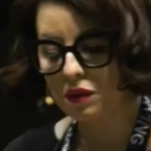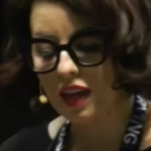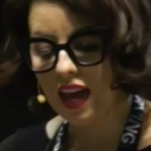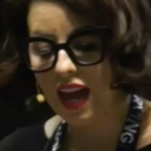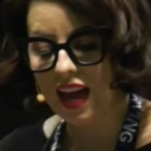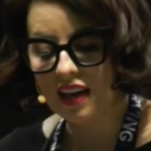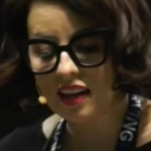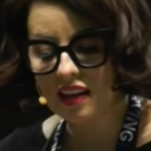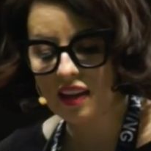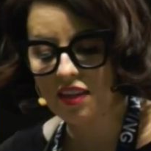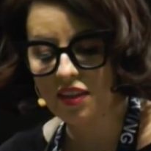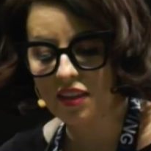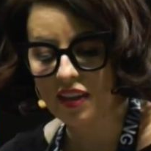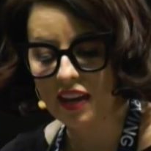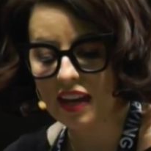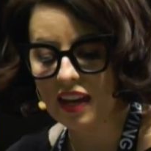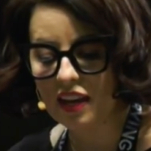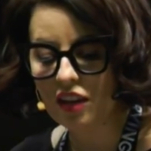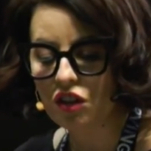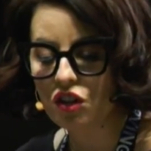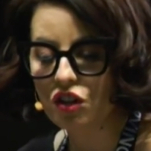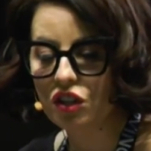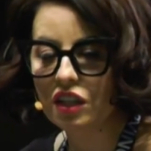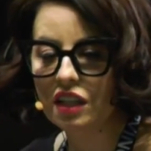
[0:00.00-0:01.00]

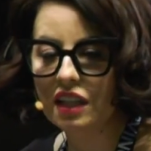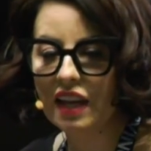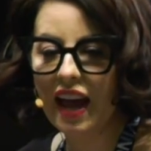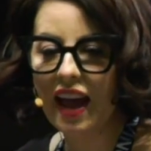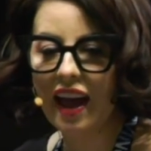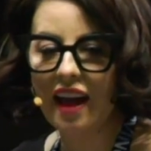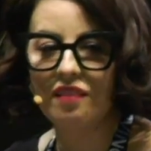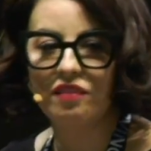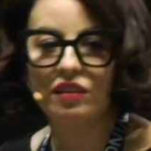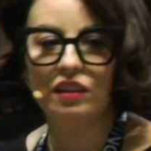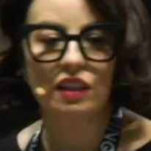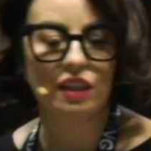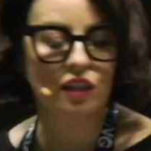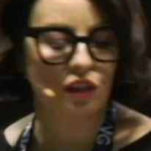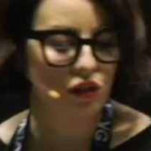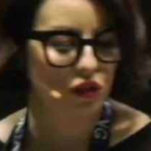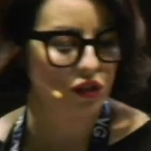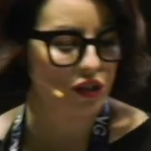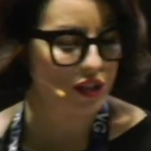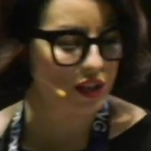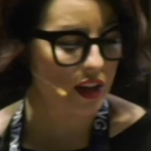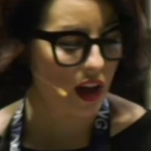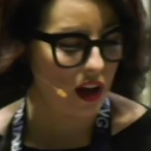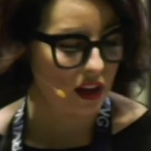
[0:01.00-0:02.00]
anything, you're going to have a little
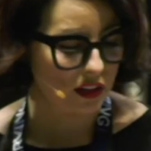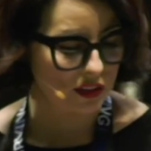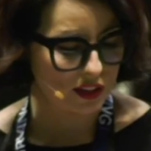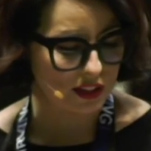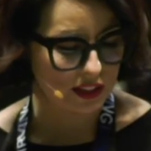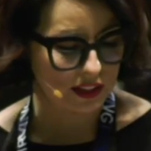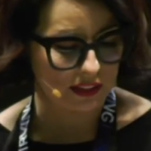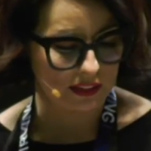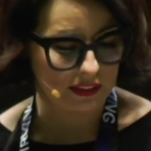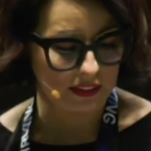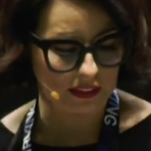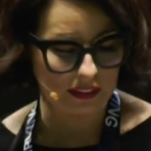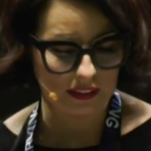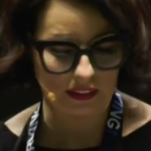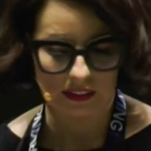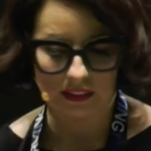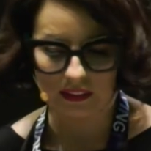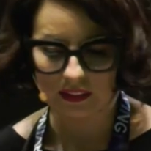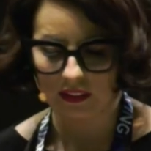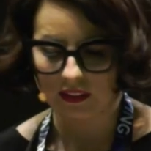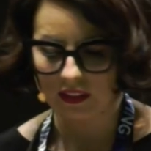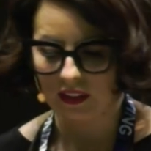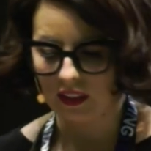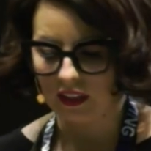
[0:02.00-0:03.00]
salt.
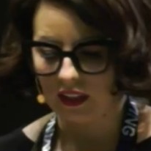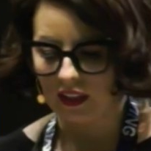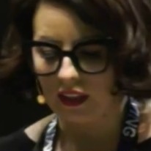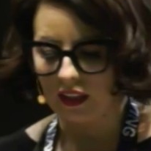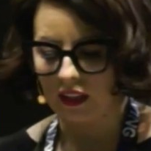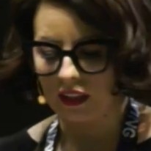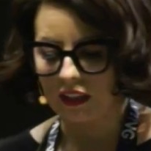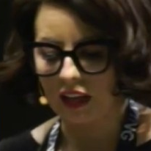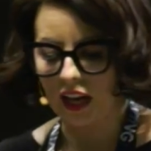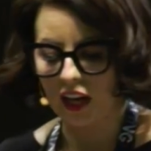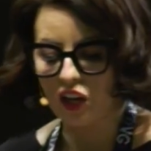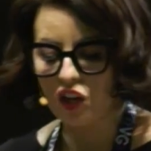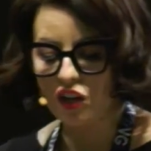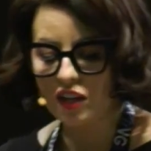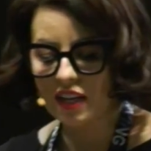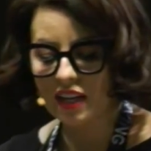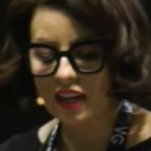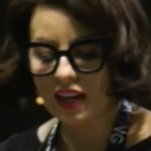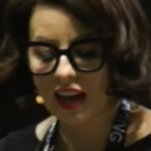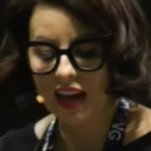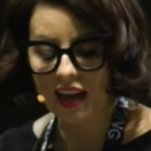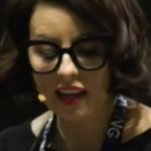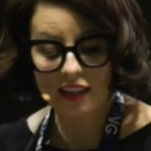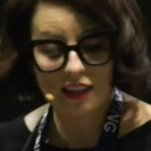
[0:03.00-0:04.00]
Now you can
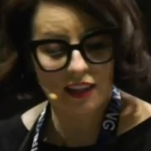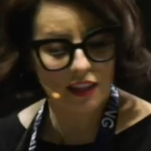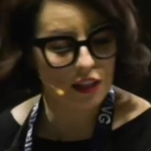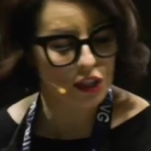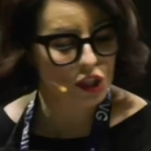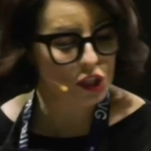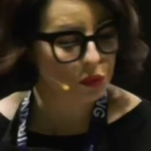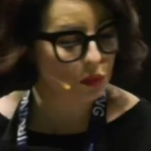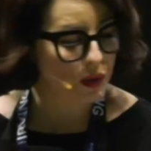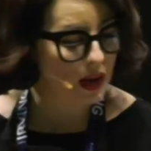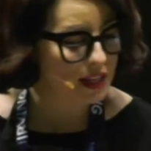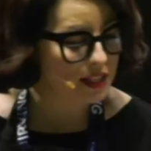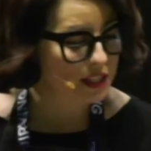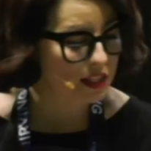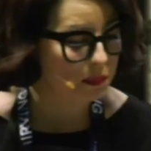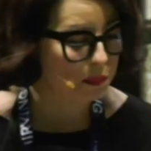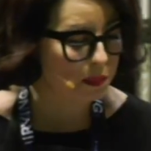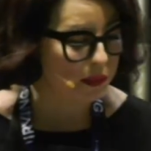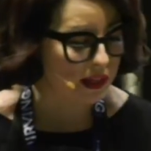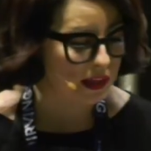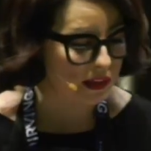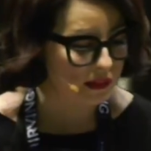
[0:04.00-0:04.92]
get this recipe